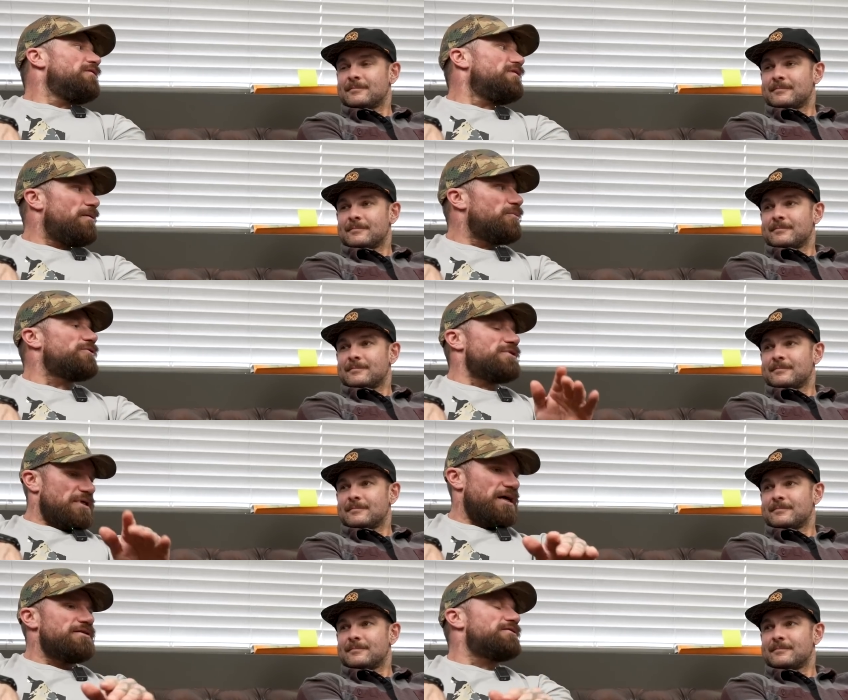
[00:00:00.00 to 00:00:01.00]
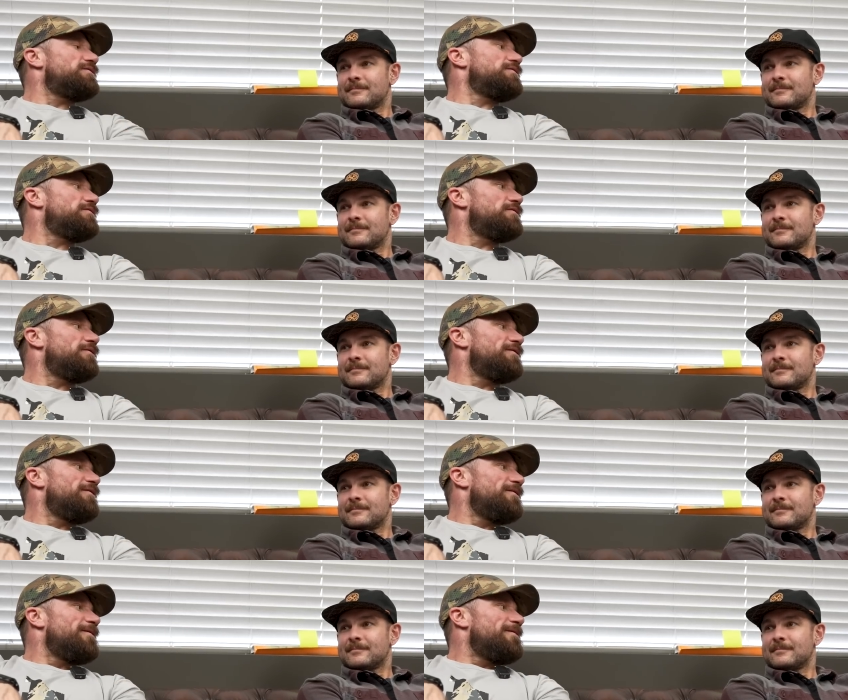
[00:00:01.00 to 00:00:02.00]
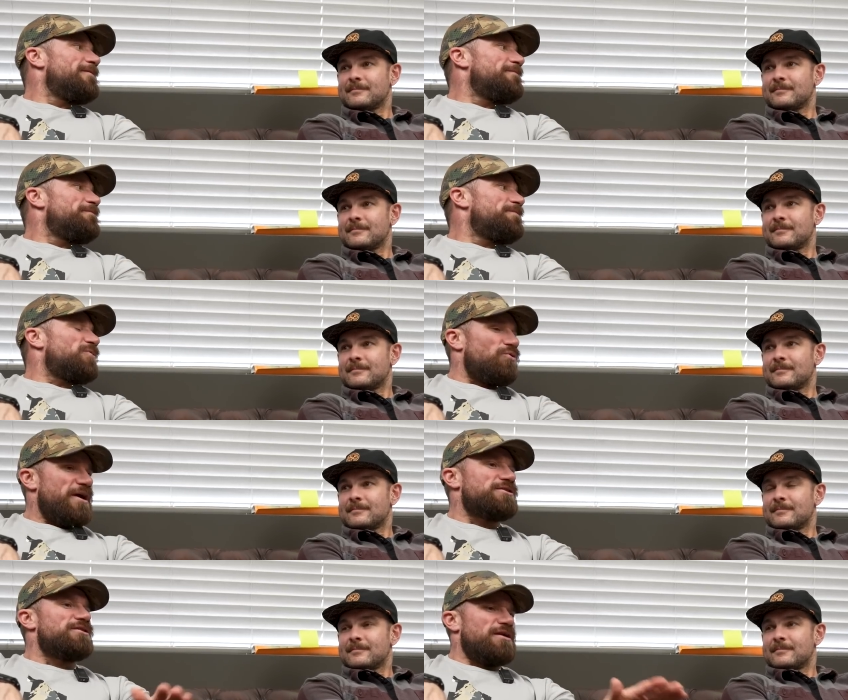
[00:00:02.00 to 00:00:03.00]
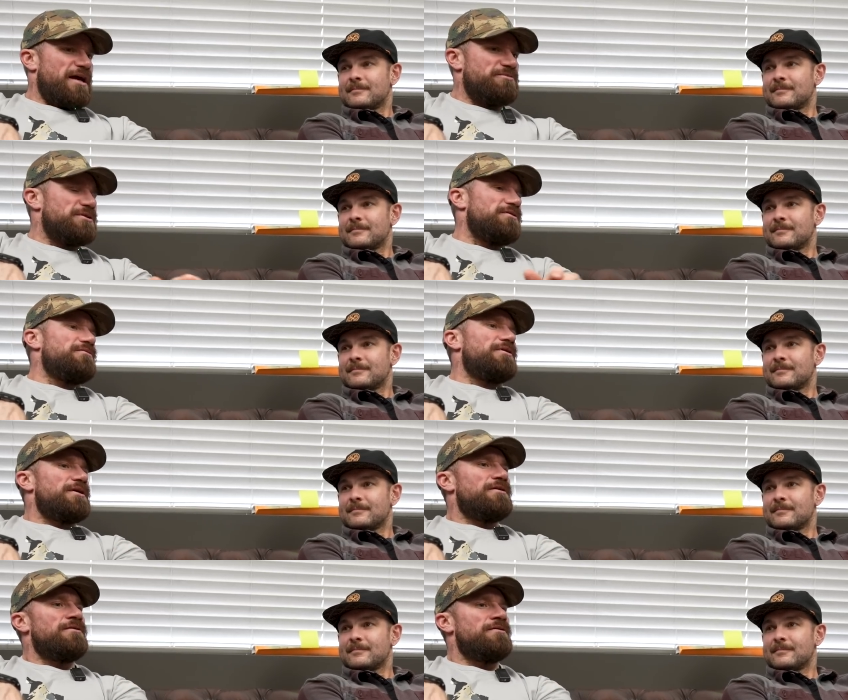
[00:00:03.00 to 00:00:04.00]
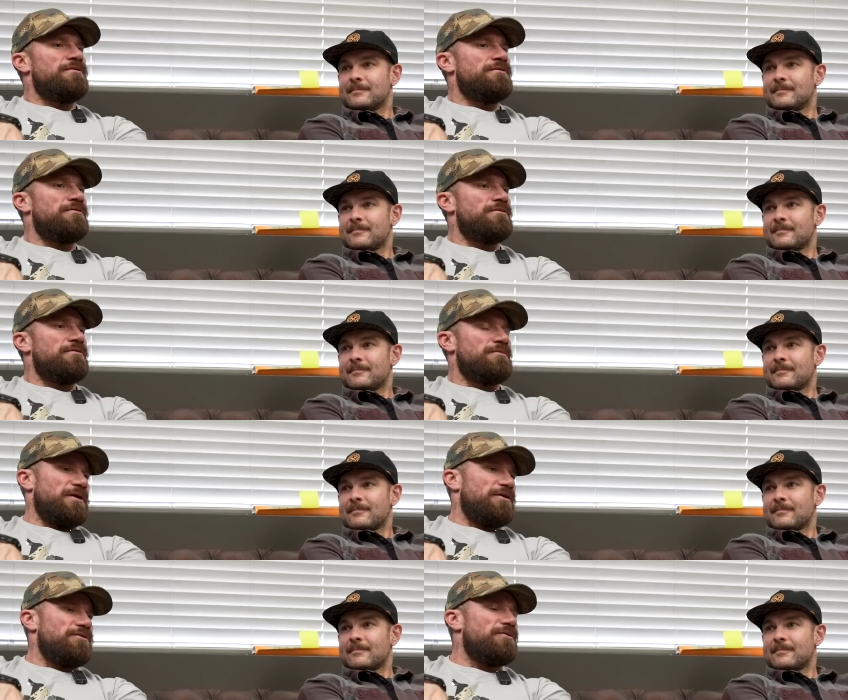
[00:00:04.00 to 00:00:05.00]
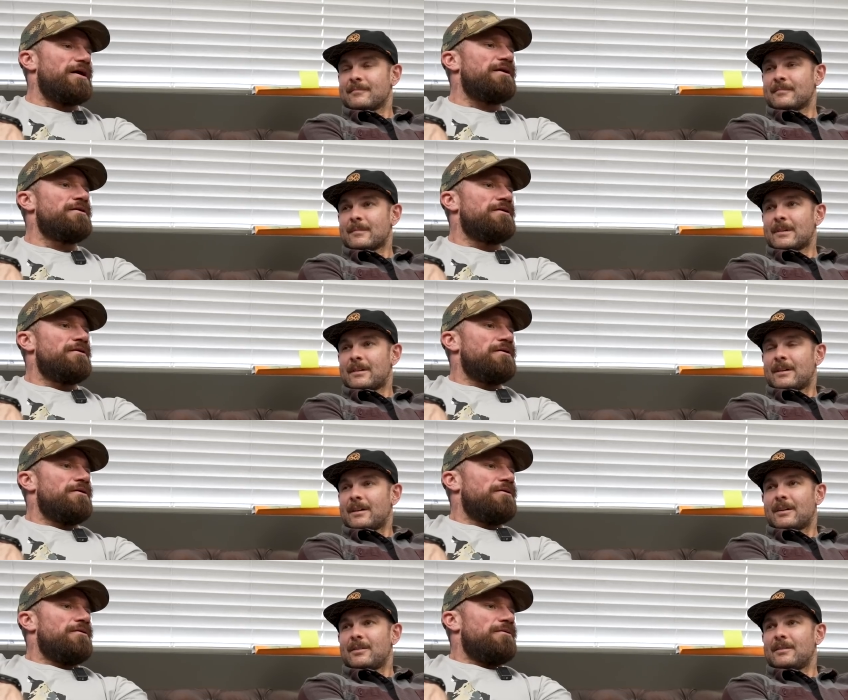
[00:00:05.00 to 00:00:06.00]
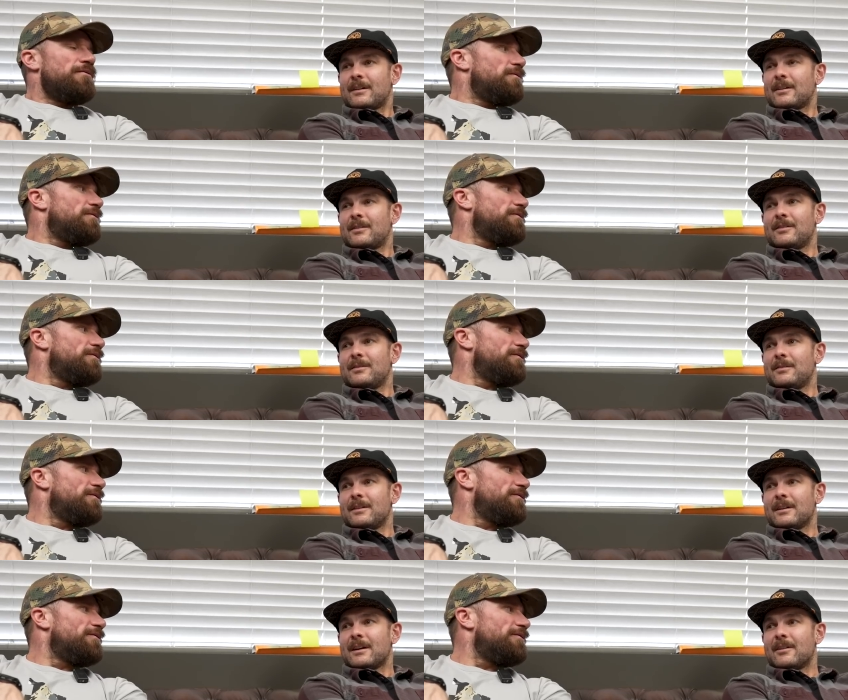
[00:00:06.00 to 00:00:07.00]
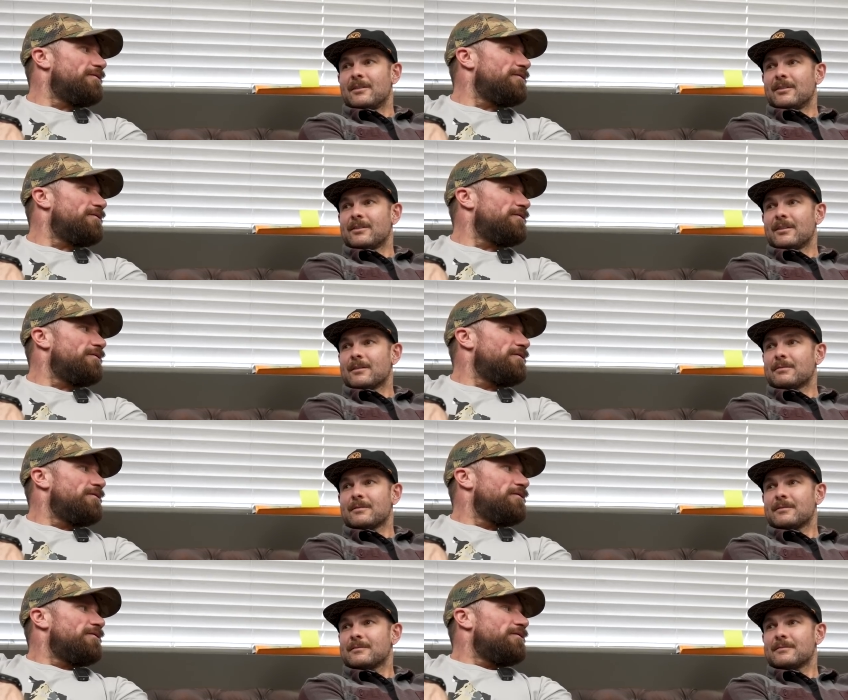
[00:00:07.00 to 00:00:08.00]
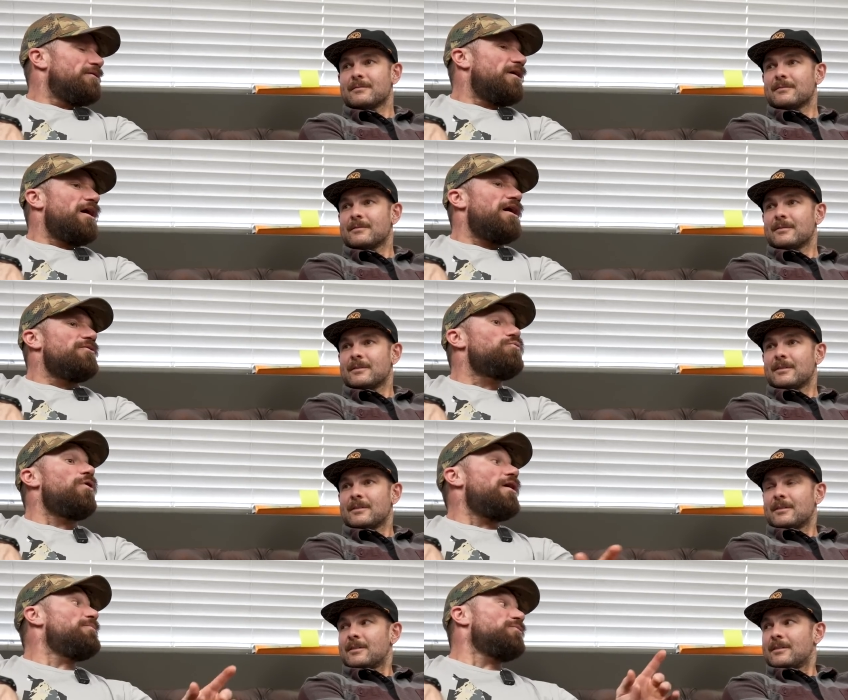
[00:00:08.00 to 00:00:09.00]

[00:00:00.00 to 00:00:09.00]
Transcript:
Speaker 1: Numbers, yes. Direction, absolutely. I mean, I do that.
Speaker 2: I couldn't. I couldn't do the accounting stuff.
Speaker 1: Uh, well, I